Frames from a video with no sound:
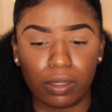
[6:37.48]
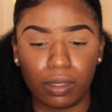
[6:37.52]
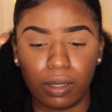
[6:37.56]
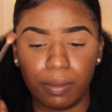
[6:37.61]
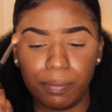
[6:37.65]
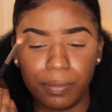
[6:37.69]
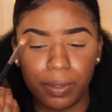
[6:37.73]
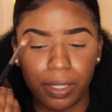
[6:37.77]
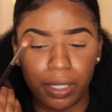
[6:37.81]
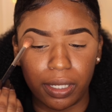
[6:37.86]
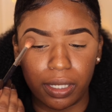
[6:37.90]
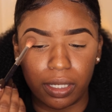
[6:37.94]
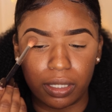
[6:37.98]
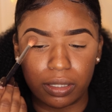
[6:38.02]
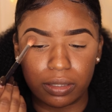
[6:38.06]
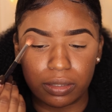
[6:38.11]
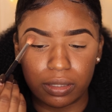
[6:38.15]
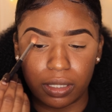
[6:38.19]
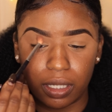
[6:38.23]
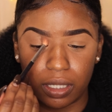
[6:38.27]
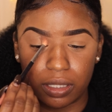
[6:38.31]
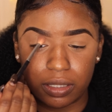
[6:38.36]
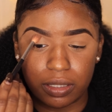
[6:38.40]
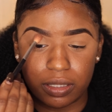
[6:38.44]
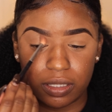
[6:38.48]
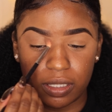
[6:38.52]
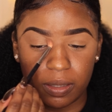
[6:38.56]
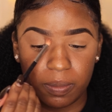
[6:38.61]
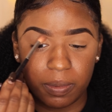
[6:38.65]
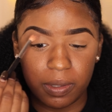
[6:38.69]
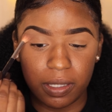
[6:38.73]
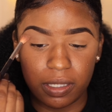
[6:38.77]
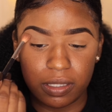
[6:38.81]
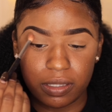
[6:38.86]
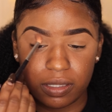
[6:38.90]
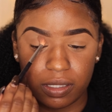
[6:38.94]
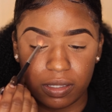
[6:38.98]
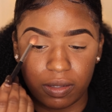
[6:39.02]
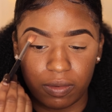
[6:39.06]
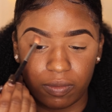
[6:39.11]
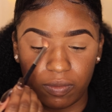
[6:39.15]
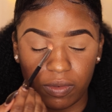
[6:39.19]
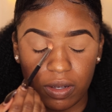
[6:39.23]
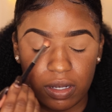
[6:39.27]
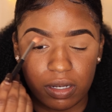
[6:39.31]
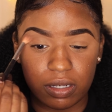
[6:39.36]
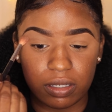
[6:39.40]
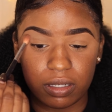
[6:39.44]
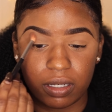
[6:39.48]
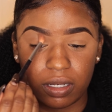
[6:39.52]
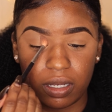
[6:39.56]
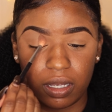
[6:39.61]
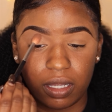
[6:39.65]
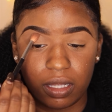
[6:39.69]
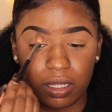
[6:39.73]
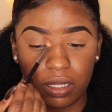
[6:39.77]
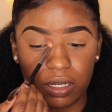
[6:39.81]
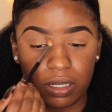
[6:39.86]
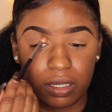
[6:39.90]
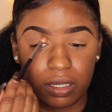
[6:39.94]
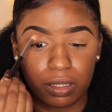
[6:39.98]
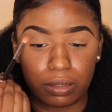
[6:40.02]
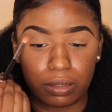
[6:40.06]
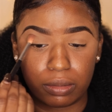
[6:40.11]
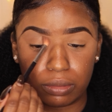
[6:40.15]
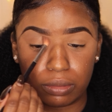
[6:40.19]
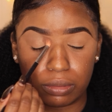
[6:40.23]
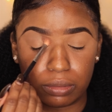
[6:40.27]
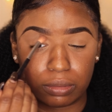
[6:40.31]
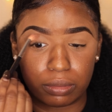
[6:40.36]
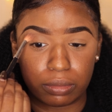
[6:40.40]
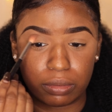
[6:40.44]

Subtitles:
I'm like, did I dip it into the wrong color?